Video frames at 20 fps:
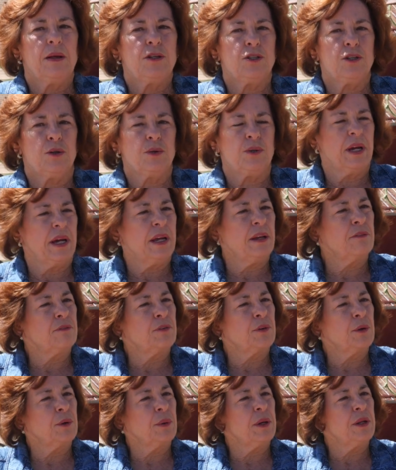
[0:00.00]
So Dayton
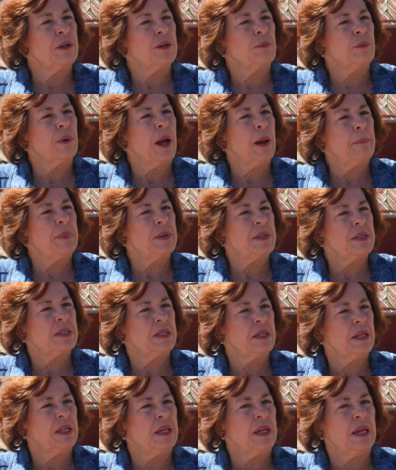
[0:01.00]
flew into Rapid
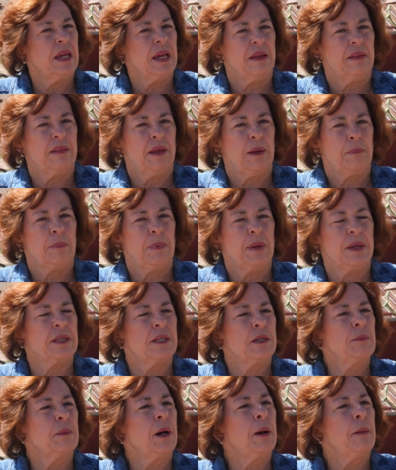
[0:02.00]
City and they picked
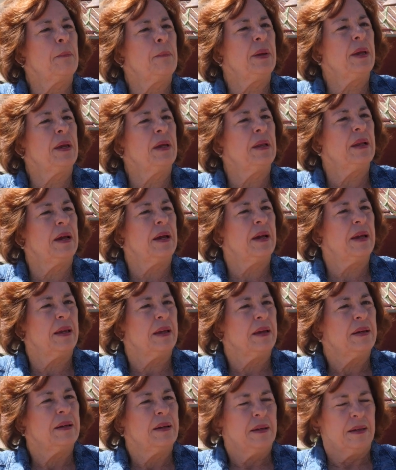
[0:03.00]
him up in a
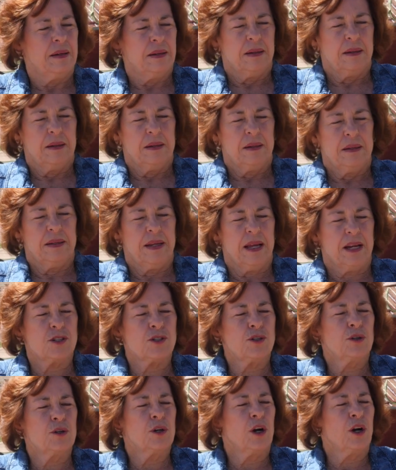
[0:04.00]

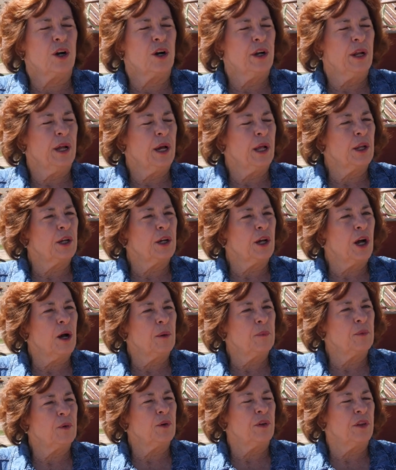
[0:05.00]
National Guard
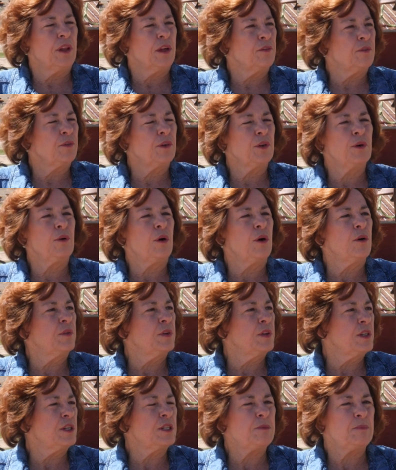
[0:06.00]
helicopter and they flew over
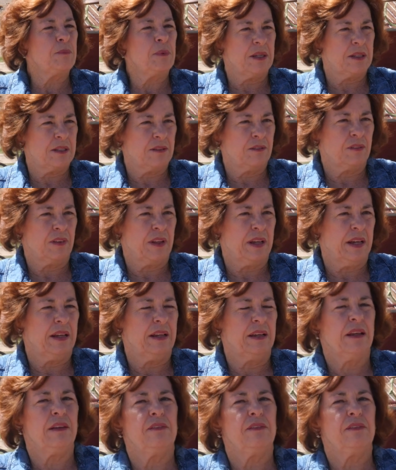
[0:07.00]
this piece of land.